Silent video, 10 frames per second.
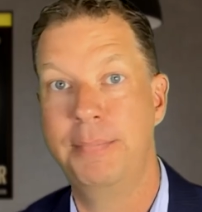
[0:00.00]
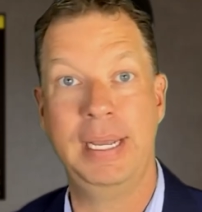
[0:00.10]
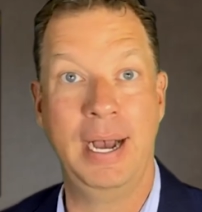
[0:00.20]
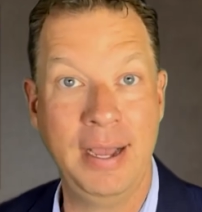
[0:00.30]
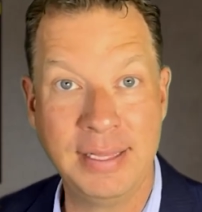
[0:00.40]
but
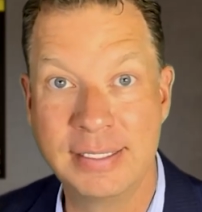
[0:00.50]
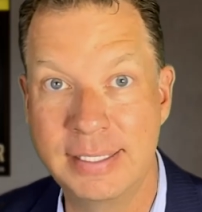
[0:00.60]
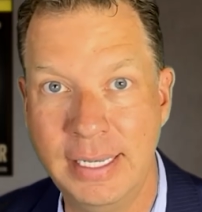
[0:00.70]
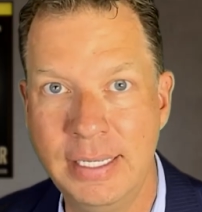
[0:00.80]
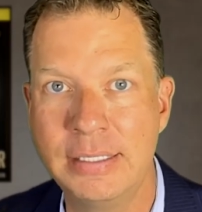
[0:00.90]
behind the
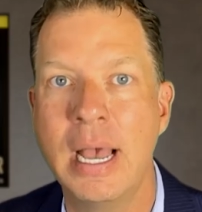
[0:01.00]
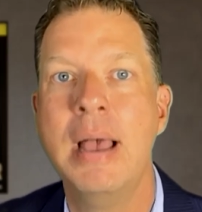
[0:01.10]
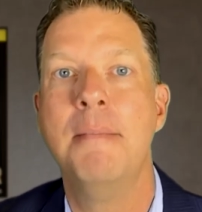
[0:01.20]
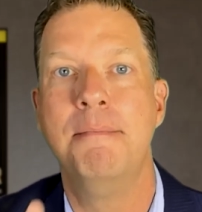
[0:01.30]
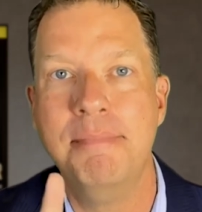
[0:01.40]
scenes,
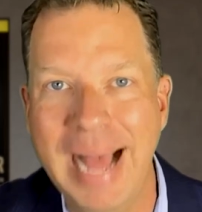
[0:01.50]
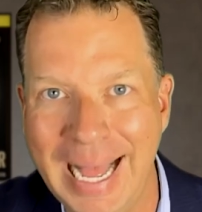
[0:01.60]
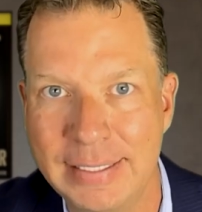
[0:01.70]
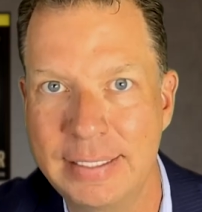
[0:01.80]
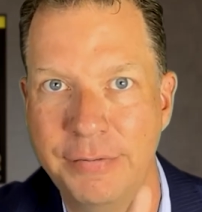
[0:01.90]

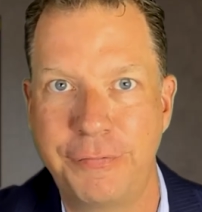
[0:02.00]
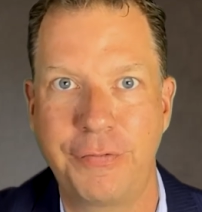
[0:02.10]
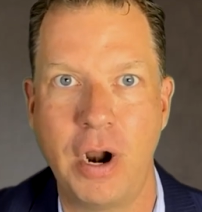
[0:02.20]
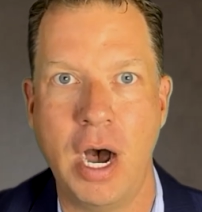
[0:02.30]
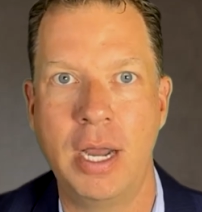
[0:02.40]
massive
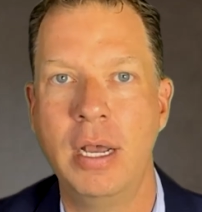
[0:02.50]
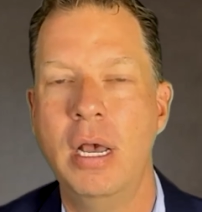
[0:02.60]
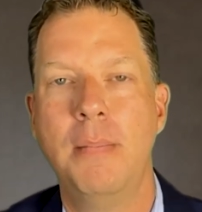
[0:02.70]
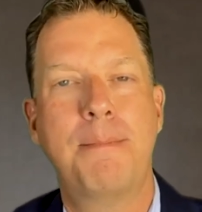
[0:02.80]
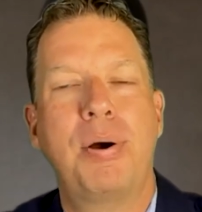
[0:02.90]
fraud,
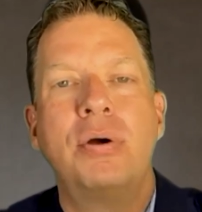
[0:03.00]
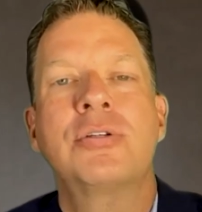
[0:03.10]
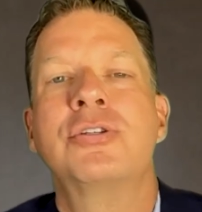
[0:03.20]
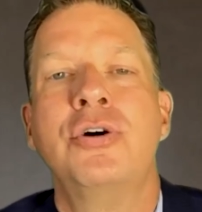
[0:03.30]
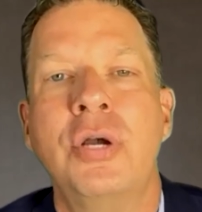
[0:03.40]

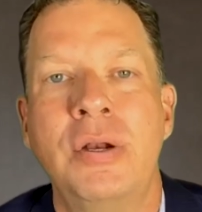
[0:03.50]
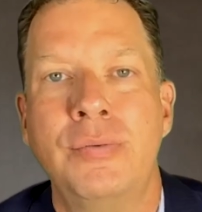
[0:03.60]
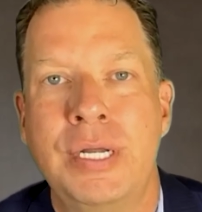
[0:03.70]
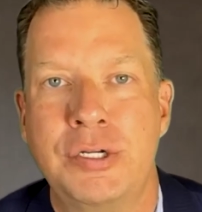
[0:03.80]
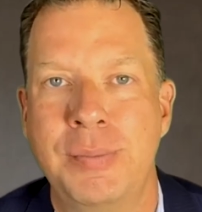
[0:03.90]
personal
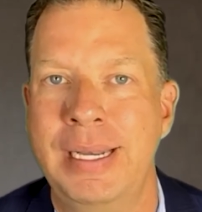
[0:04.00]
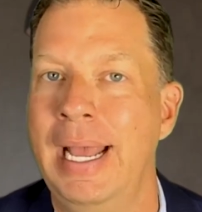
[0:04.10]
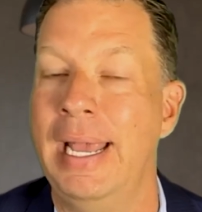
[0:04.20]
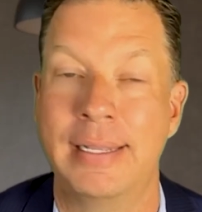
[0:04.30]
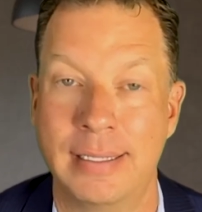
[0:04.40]

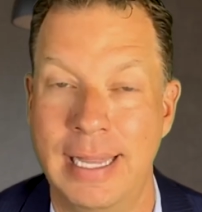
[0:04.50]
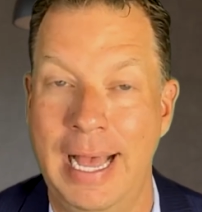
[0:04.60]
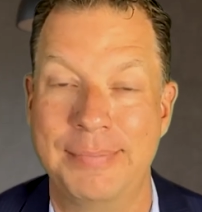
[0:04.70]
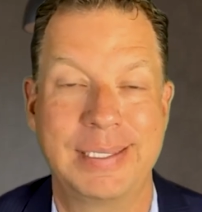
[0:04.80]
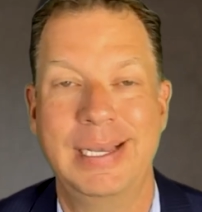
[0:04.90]
enrichment, and
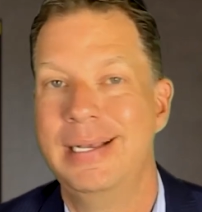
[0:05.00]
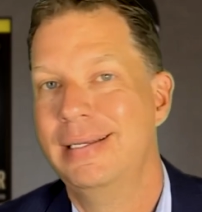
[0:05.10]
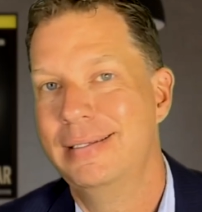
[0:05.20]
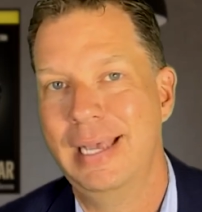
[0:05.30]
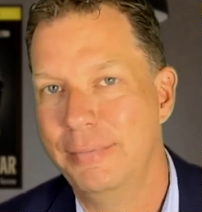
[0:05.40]
collapse.
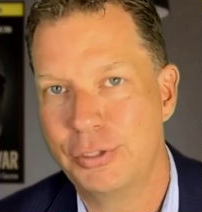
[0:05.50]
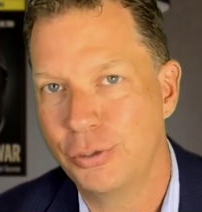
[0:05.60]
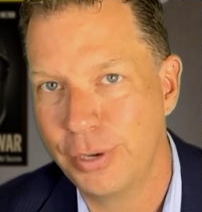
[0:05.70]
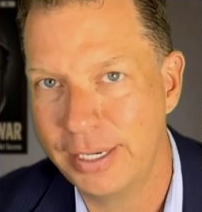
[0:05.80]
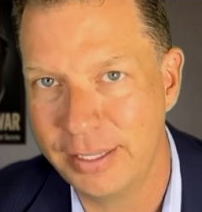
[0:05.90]
Same
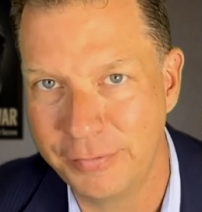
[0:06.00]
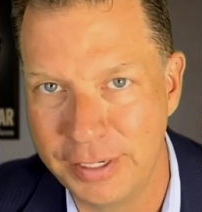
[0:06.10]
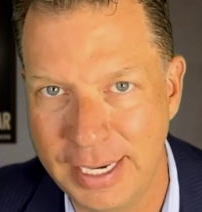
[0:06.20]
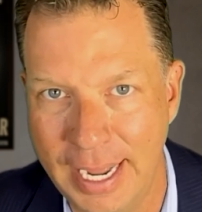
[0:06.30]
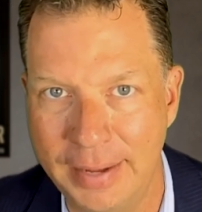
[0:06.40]
story,
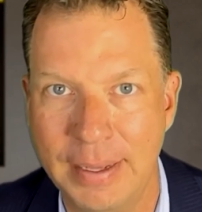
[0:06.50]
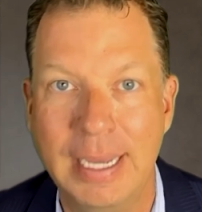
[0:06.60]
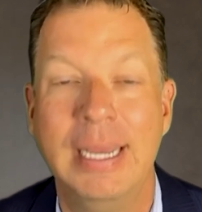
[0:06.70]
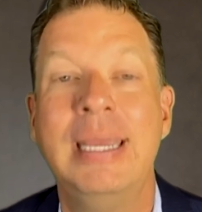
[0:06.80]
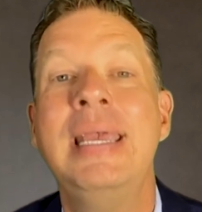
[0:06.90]
different day.
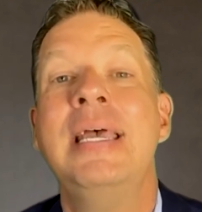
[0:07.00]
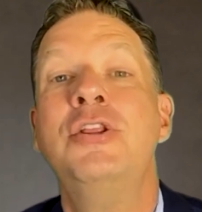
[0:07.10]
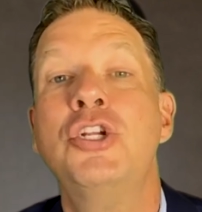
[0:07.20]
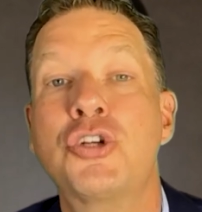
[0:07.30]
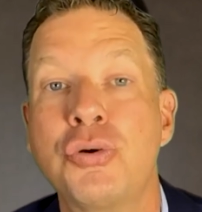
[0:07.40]
He
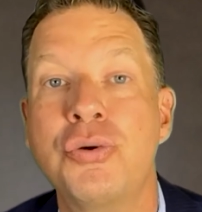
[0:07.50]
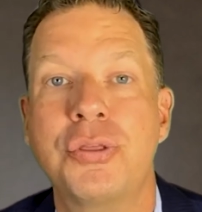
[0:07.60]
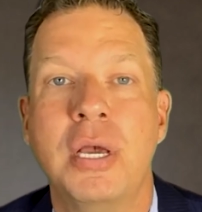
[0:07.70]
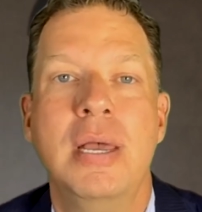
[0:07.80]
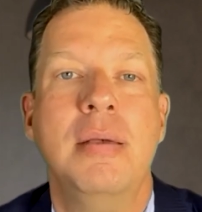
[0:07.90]
hid the
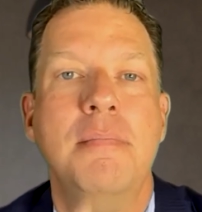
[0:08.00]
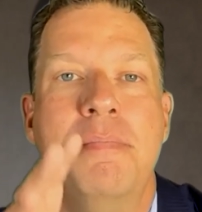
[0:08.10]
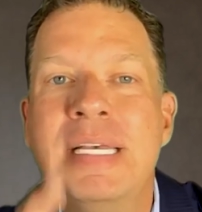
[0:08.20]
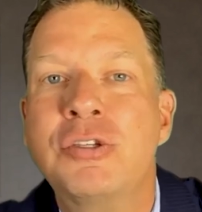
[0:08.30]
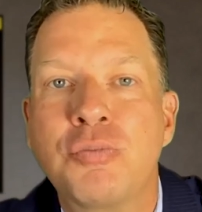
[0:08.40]
truth,
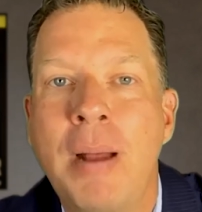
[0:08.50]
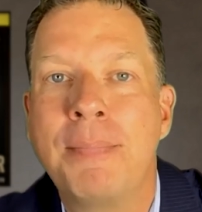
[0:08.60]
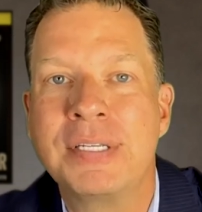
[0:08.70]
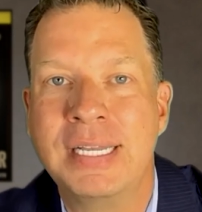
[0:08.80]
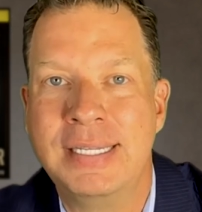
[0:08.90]

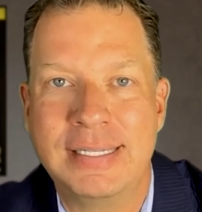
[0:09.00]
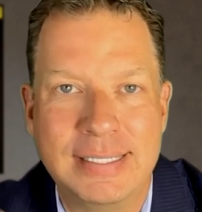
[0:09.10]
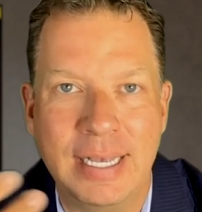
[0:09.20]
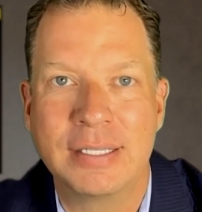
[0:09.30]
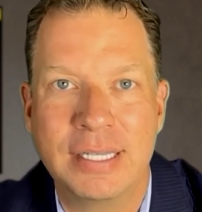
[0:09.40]
misrepresented
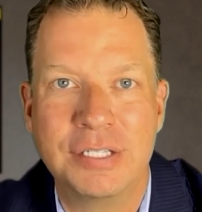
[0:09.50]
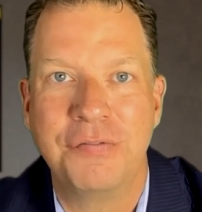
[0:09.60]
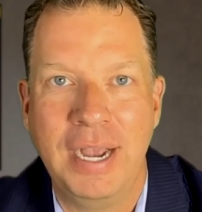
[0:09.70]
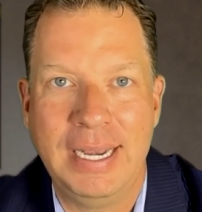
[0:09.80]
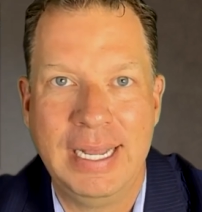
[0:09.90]
Celsius
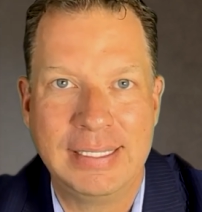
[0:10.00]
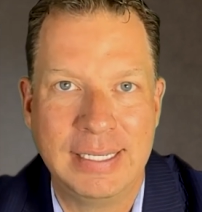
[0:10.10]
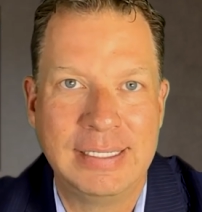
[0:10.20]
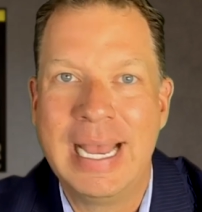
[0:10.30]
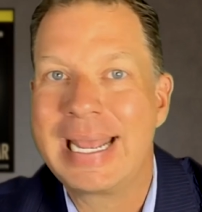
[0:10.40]

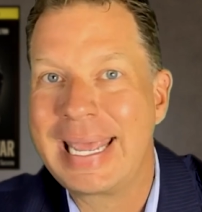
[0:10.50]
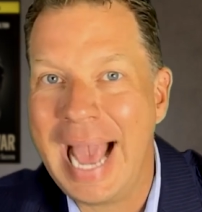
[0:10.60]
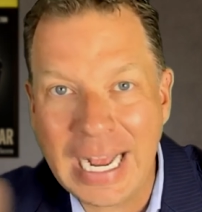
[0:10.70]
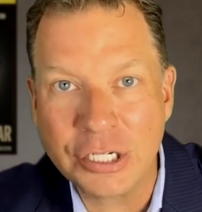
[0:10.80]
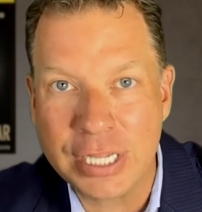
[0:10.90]
finances,
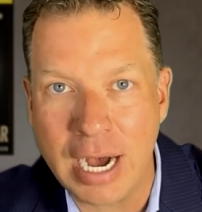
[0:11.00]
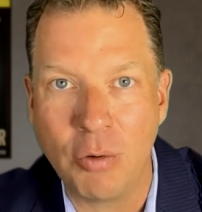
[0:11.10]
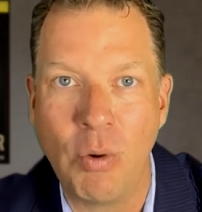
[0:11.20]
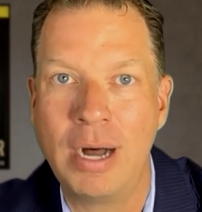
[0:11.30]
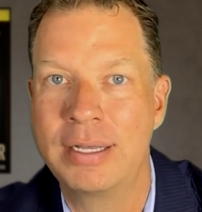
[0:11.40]
cashed
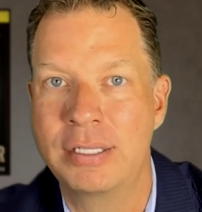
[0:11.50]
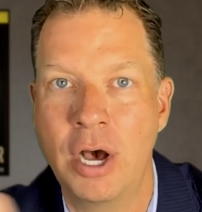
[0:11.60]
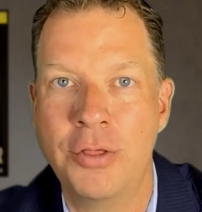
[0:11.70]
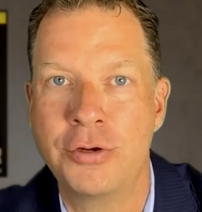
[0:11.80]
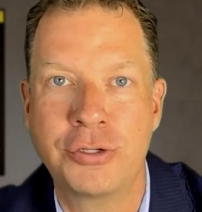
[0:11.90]
out while his
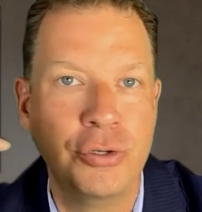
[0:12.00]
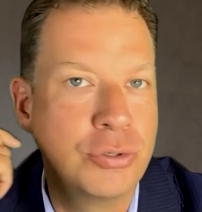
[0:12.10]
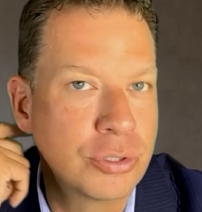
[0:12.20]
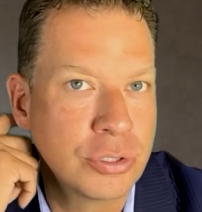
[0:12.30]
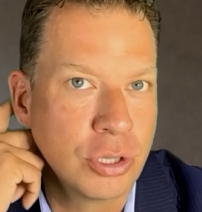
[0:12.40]
other
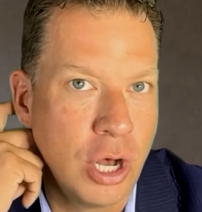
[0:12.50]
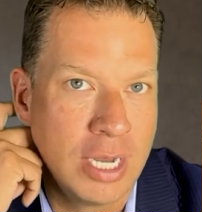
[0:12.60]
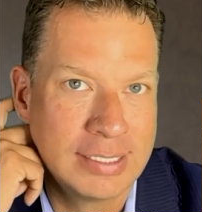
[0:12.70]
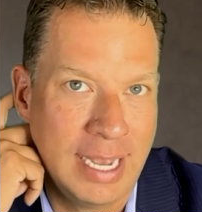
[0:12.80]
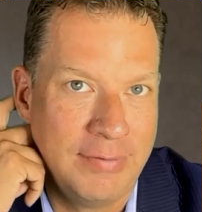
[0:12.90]
users
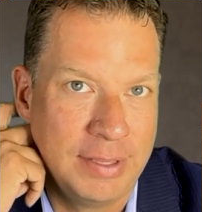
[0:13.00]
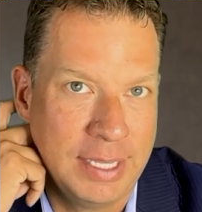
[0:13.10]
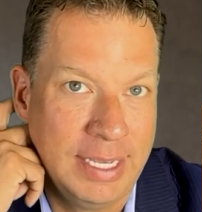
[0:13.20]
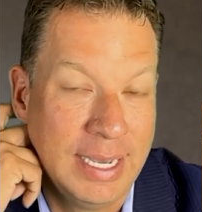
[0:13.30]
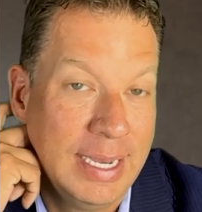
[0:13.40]
lost
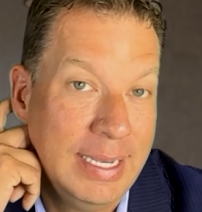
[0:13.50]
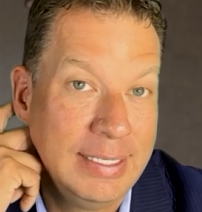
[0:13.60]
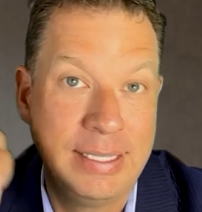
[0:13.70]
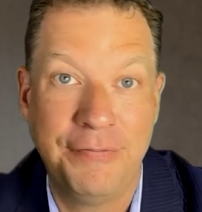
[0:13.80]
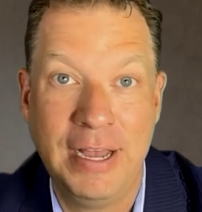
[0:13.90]
everything.
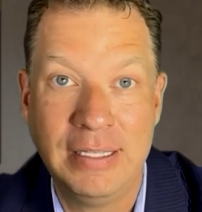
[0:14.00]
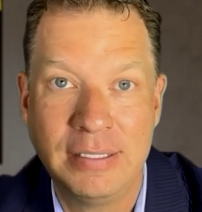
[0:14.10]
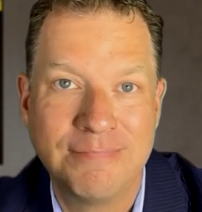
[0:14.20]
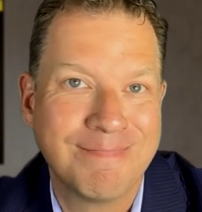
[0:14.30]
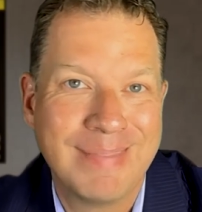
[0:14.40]
His
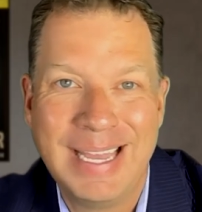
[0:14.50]
defense?